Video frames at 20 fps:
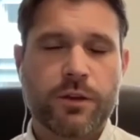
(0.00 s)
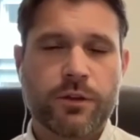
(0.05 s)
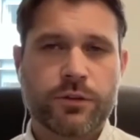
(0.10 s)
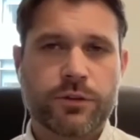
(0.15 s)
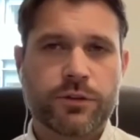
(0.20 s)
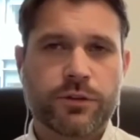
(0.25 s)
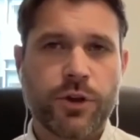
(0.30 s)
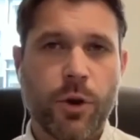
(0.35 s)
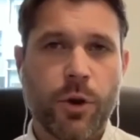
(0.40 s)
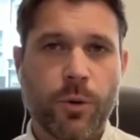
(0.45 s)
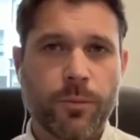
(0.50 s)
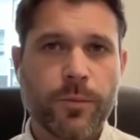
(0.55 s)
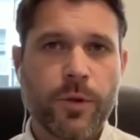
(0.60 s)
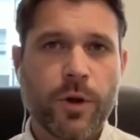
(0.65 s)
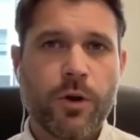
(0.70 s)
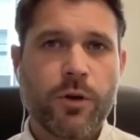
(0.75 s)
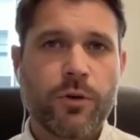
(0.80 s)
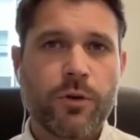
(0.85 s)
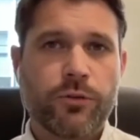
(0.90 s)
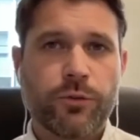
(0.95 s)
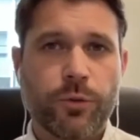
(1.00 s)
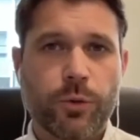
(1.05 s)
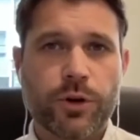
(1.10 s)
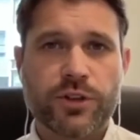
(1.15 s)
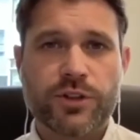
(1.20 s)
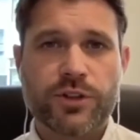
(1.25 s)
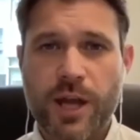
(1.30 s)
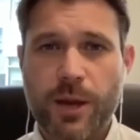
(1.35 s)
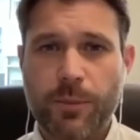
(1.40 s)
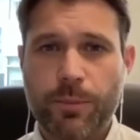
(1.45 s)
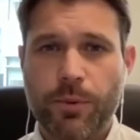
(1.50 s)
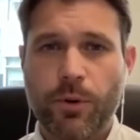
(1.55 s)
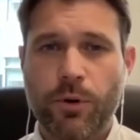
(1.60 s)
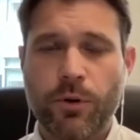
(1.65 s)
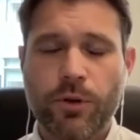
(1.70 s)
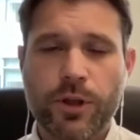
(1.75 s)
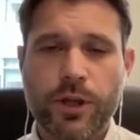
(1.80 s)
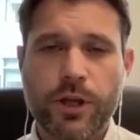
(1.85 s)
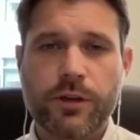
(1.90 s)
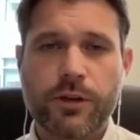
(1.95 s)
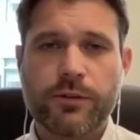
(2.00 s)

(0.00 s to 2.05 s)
So, for example,